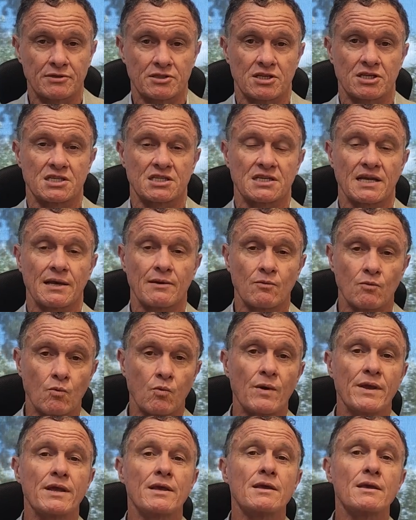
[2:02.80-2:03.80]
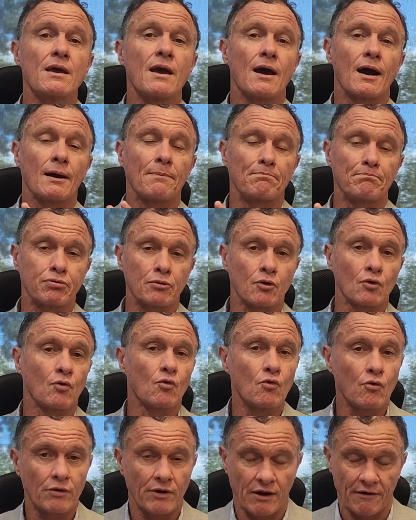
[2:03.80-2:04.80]
to say we
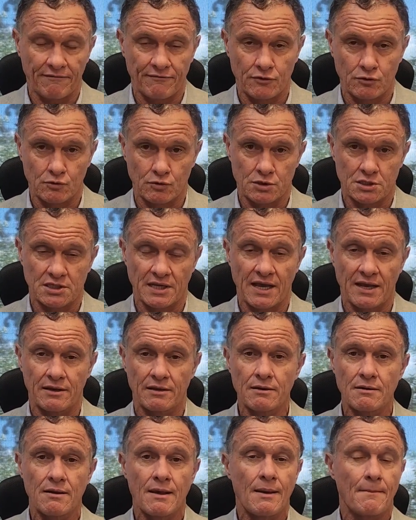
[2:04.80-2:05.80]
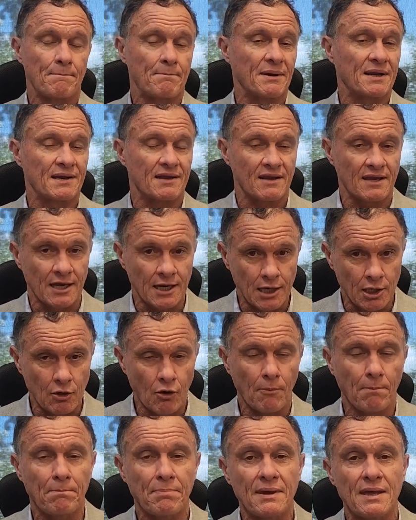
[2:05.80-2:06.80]
applaud a fuel standard, but it
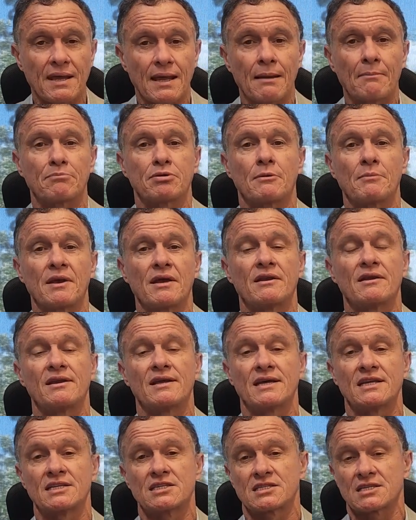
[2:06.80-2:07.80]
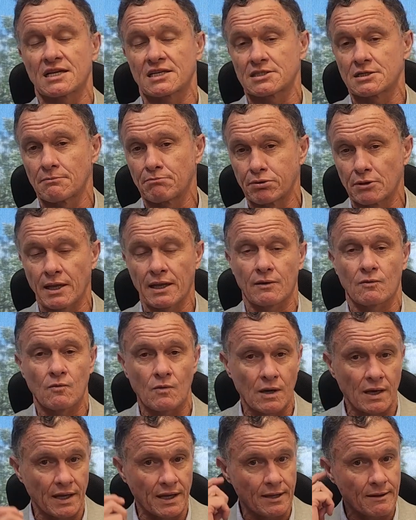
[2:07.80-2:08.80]
cannot be implemented in such a blunt
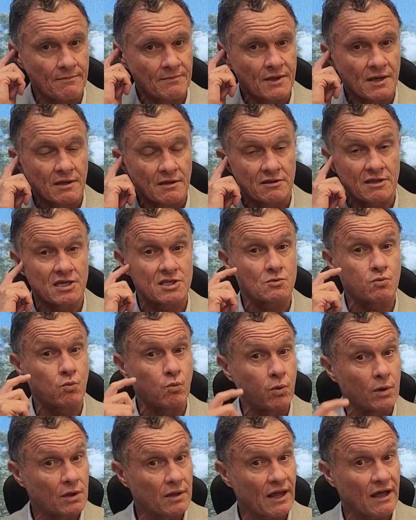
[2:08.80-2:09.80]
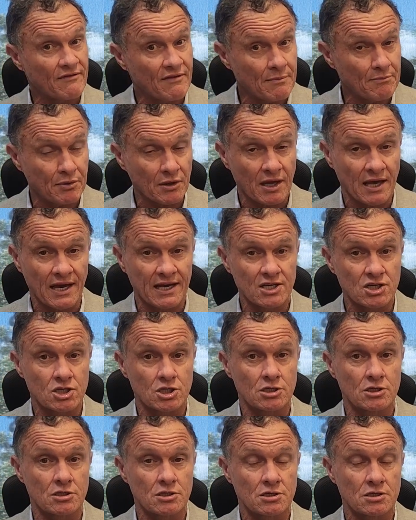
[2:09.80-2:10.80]
way. This will have
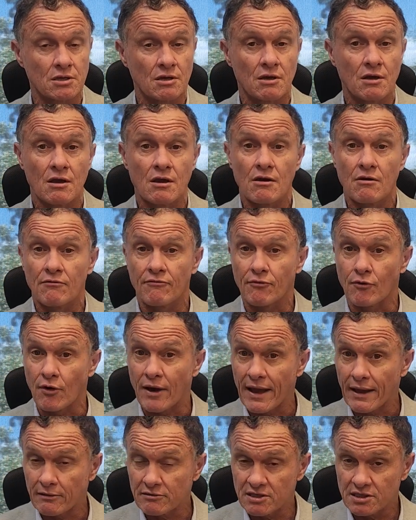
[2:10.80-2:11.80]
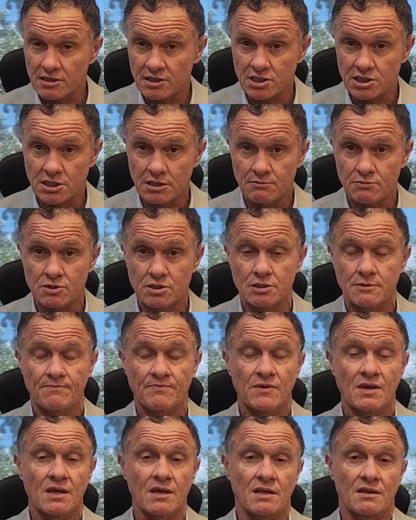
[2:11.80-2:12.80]
implications for our dealerships.
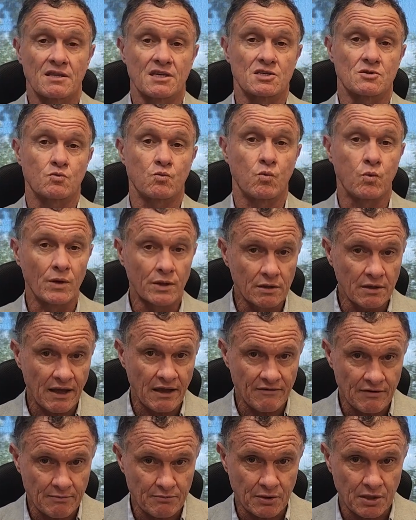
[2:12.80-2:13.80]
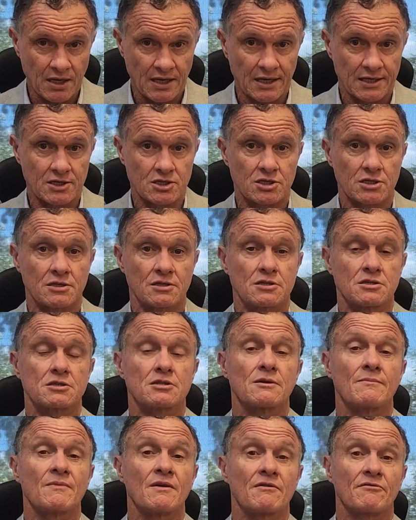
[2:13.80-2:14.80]
This will have implications
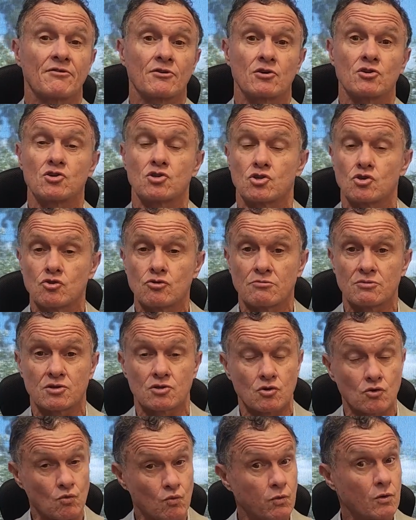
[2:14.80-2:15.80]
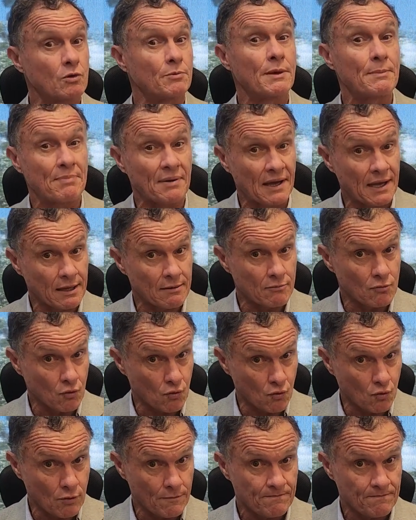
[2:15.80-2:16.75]
for consumers who will be paying more.